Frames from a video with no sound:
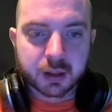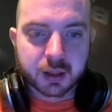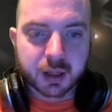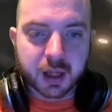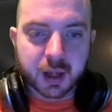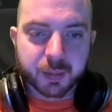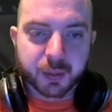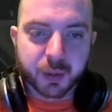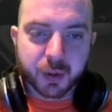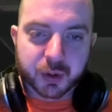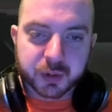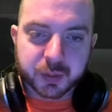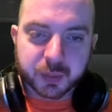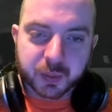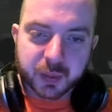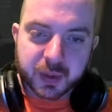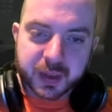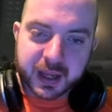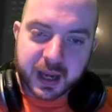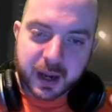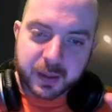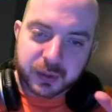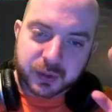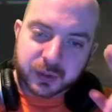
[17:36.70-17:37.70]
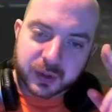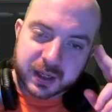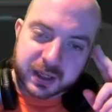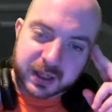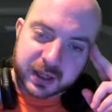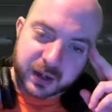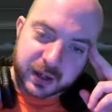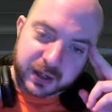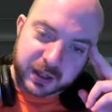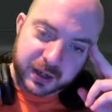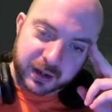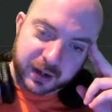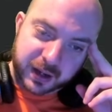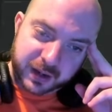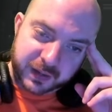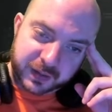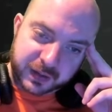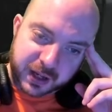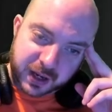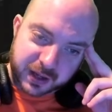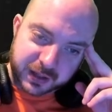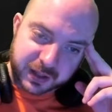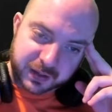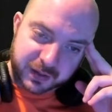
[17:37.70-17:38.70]
Bored, when the game is released, you've got to do
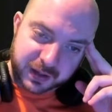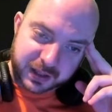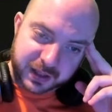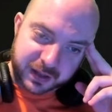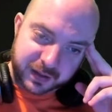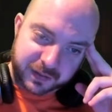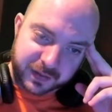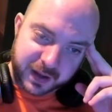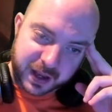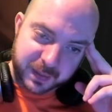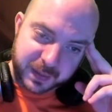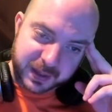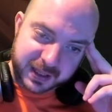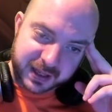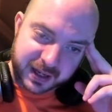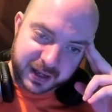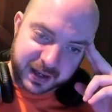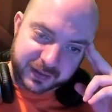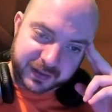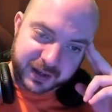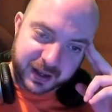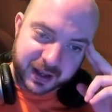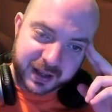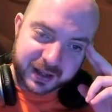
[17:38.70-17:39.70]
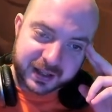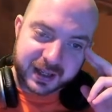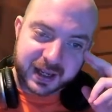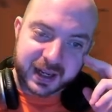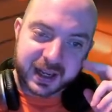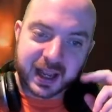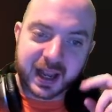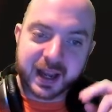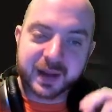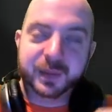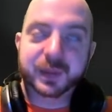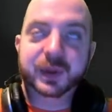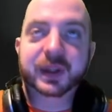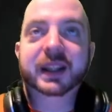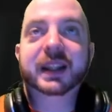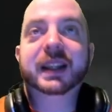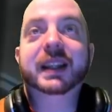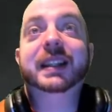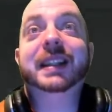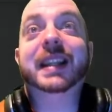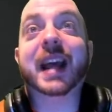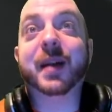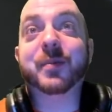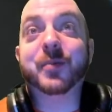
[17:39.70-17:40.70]
Lifestyles of the Rich and the Famous livecast in game.
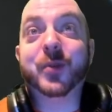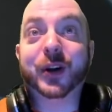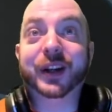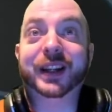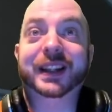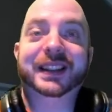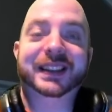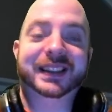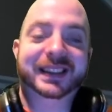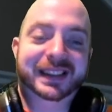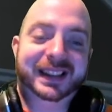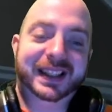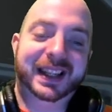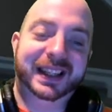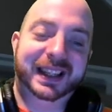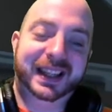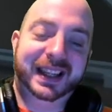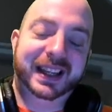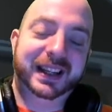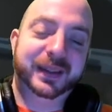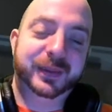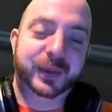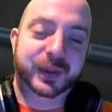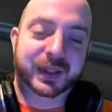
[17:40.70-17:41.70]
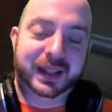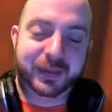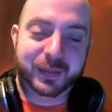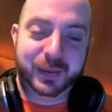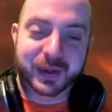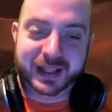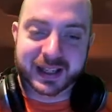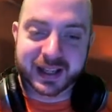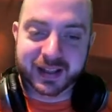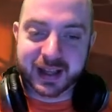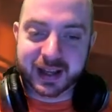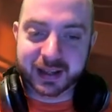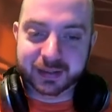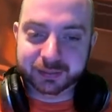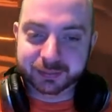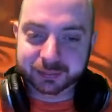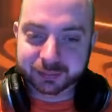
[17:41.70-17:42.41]
Damn right. Yeah, we'll do that.